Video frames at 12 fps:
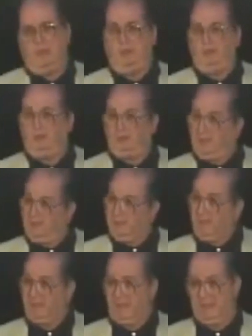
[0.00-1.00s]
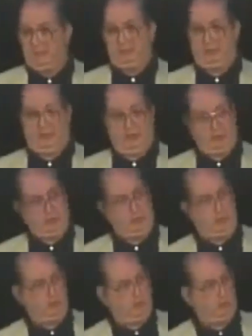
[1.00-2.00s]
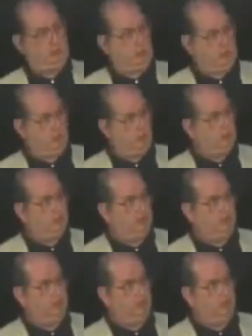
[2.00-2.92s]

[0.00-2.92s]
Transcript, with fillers: But somebody has to control this show,